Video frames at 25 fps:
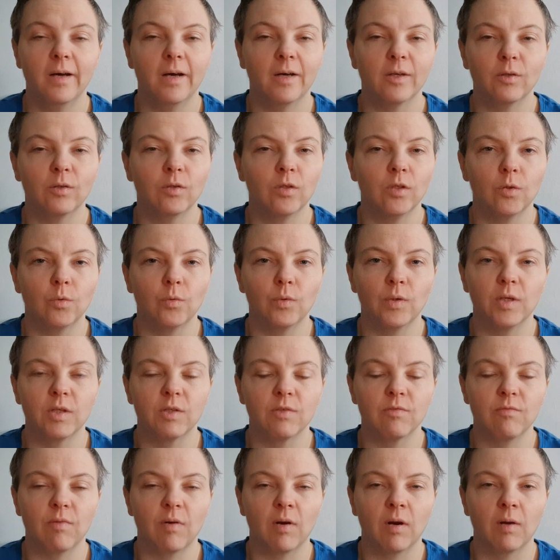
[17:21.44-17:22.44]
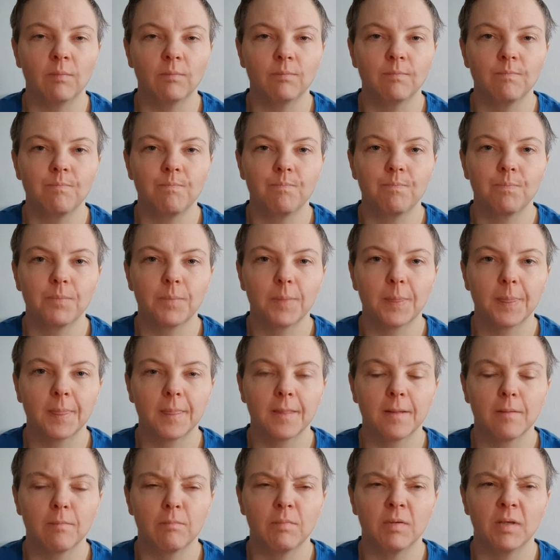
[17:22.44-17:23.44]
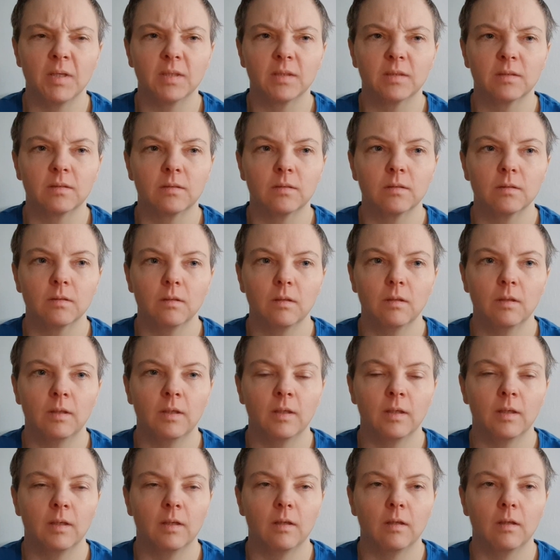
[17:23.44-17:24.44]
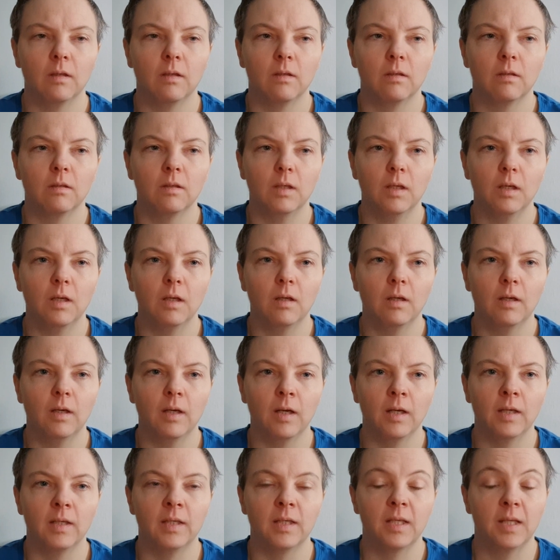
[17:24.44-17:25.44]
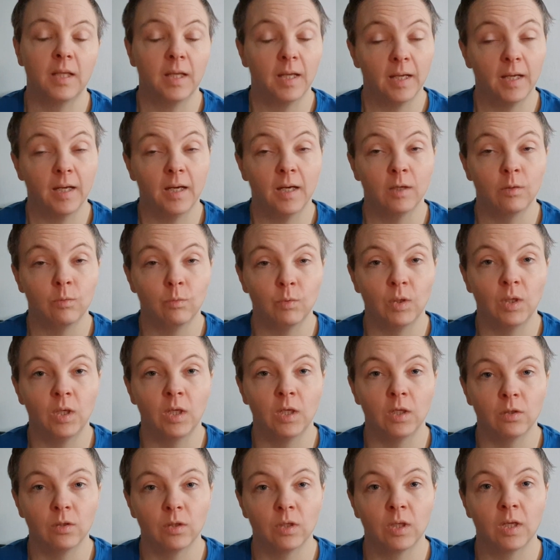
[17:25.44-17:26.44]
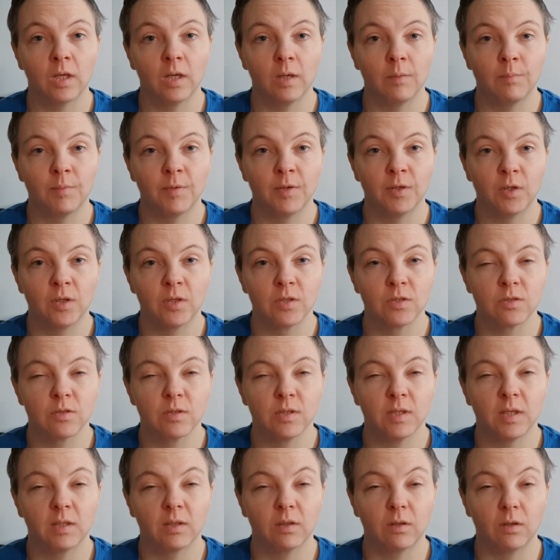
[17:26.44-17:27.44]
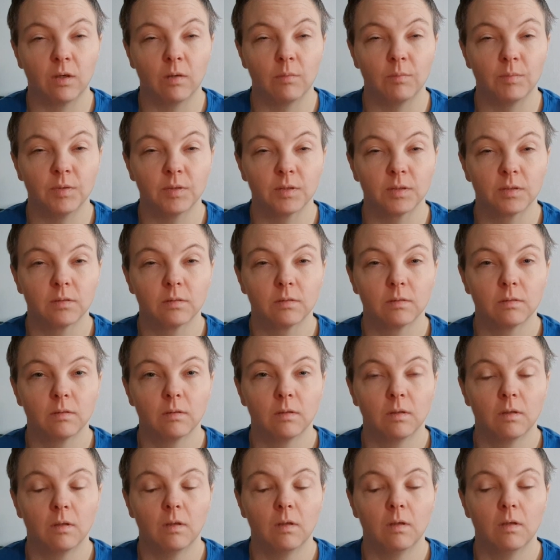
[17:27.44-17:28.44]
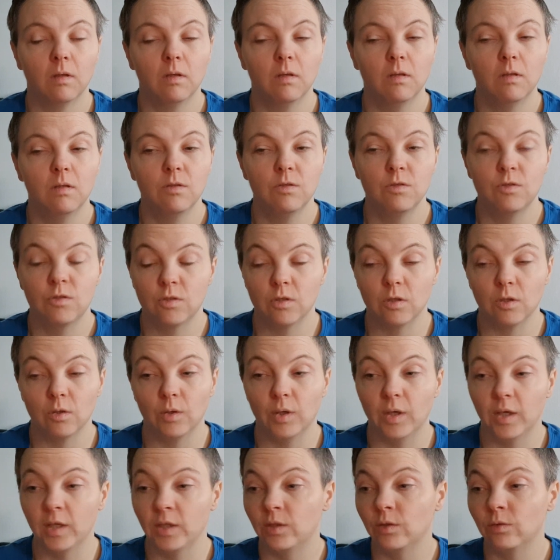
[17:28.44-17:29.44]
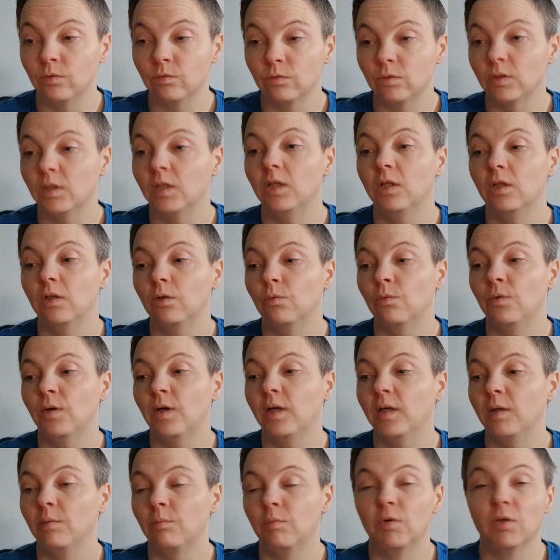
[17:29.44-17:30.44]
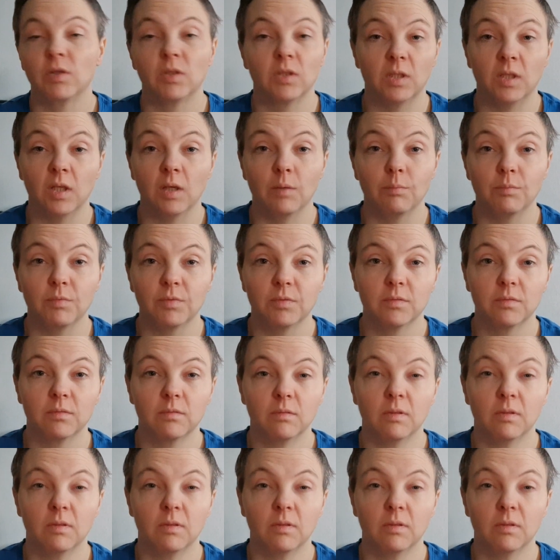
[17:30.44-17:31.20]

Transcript: I don't know where it's from, but I will look it up and answer that comment. So I don't really know why I brought it up.